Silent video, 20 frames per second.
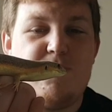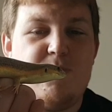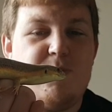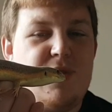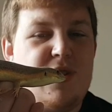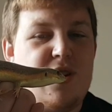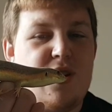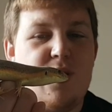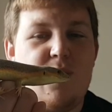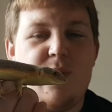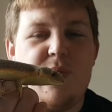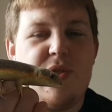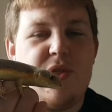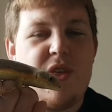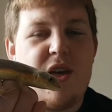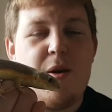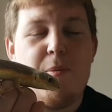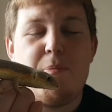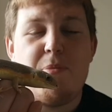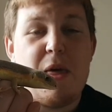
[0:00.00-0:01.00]
You know,
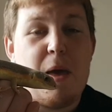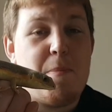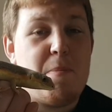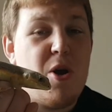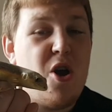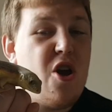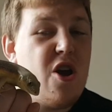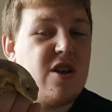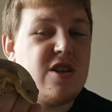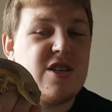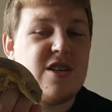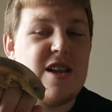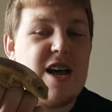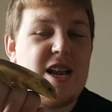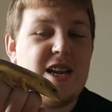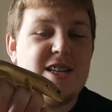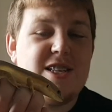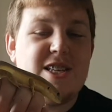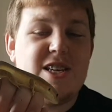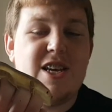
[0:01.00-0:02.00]
their
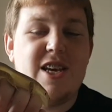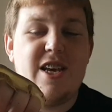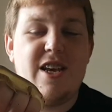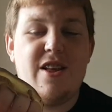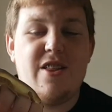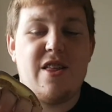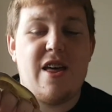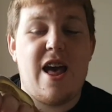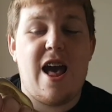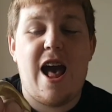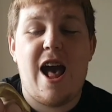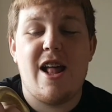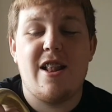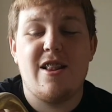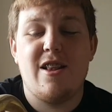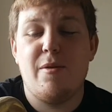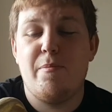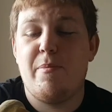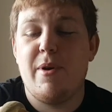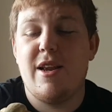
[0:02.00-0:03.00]
personality, their
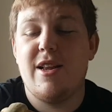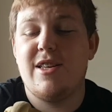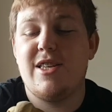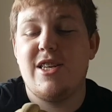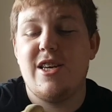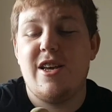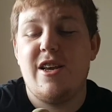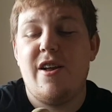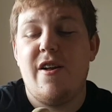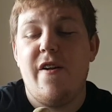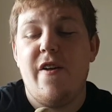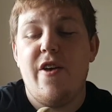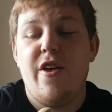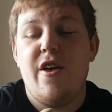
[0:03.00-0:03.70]
handleability,